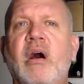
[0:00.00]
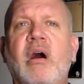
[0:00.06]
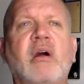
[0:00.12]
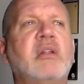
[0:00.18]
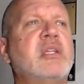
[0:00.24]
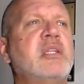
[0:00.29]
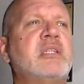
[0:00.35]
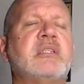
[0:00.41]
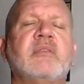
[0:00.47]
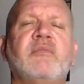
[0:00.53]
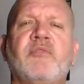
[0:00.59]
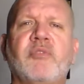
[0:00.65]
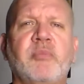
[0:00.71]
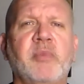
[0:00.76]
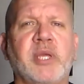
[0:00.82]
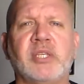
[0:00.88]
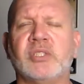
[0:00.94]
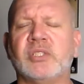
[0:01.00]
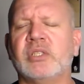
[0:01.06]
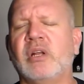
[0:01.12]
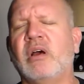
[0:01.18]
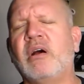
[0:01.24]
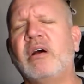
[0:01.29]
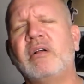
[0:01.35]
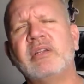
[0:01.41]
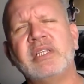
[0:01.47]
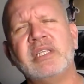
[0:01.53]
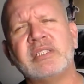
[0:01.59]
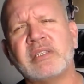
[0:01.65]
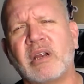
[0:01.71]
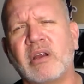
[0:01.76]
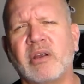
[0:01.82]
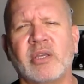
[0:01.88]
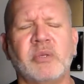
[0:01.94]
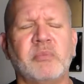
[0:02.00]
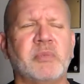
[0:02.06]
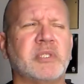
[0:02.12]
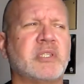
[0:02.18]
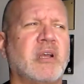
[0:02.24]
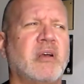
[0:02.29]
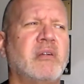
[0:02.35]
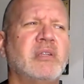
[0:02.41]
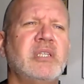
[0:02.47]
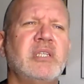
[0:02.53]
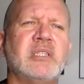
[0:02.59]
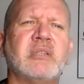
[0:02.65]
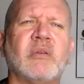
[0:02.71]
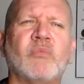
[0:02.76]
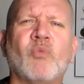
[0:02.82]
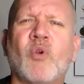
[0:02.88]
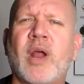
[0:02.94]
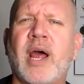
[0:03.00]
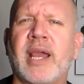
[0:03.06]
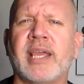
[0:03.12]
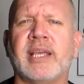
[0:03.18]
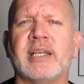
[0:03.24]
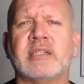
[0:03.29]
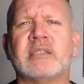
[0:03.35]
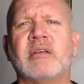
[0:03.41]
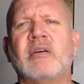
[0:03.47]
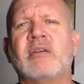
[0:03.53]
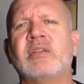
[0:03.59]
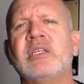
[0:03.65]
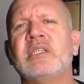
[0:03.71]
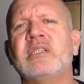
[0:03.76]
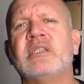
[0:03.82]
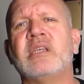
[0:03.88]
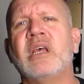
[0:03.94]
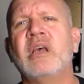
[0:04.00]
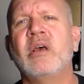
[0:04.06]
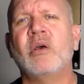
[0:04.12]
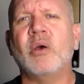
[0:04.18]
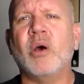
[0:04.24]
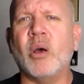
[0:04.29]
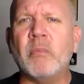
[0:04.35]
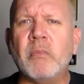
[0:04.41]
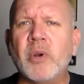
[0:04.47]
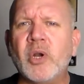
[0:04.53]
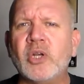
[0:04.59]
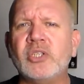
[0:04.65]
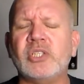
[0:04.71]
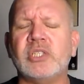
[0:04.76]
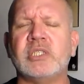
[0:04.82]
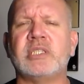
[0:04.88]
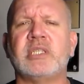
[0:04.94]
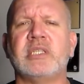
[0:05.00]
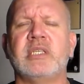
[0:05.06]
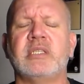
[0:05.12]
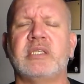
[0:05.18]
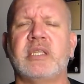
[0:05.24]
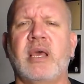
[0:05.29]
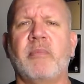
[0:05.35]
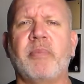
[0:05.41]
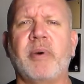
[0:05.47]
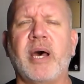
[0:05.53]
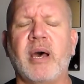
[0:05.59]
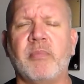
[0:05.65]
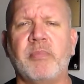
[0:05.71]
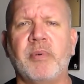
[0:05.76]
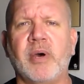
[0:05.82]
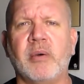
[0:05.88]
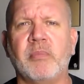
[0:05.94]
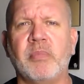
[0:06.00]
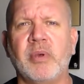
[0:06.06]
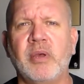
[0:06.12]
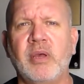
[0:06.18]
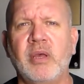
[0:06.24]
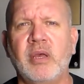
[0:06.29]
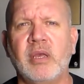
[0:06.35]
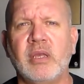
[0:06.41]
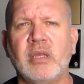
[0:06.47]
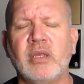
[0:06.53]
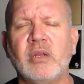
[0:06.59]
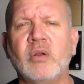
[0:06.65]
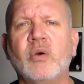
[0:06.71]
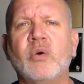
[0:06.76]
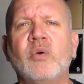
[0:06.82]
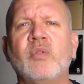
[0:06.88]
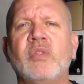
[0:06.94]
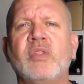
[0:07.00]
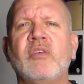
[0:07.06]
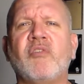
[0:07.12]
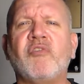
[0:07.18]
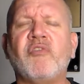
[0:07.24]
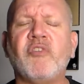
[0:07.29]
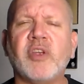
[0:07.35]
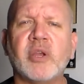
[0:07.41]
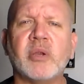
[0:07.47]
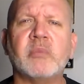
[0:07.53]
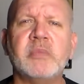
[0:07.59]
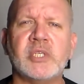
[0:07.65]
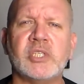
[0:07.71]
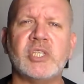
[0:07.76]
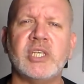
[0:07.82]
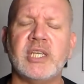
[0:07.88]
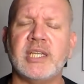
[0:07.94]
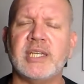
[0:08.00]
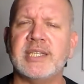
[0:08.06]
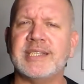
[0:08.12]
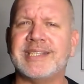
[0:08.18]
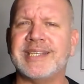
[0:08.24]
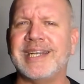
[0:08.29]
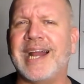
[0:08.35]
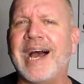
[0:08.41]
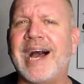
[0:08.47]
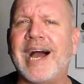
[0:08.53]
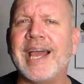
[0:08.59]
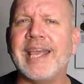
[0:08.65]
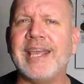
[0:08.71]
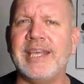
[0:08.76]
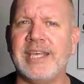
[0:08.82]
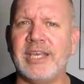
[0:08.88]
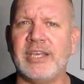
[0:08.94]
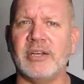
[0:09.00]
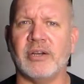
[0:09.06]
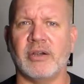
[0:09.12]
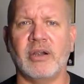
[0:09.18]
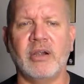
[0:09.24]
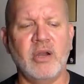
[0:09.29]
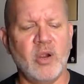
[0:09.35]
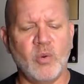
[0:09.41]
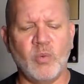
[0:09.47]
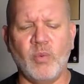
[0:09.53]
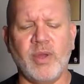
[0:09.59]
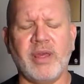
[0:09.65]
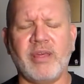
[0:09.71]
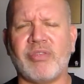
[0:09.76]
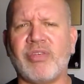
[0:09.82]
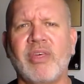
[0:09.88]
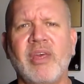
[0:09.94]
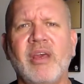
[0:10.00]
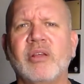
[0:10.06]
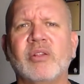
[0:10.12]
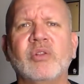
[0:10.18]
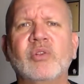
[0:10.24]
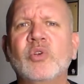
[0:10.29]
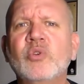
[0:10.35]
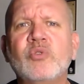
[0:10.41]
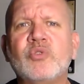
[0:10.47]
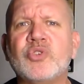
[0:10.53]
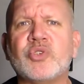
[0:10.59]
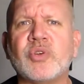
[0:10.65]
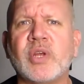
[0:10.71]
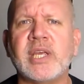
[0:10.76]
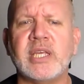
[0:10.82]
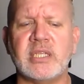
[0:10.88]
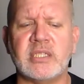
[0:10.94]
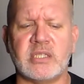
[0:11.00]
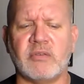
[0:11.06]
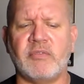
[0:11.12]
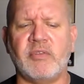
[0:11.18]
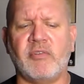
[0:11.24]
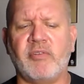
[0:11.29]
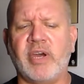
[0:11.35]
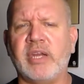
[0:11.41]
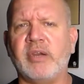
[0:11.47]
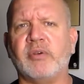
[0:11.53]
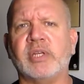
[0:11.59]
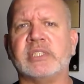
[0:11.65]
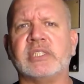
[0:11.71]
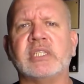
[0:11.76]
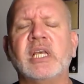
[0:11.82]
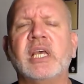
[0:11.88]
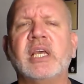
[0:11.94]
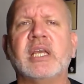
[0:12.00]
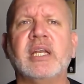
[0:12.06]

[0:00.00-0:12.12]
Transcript: all this information, all these arguments, all these riots, all these emergencies that pop up. You know, the fear machine is in high gear with new strains of the virus,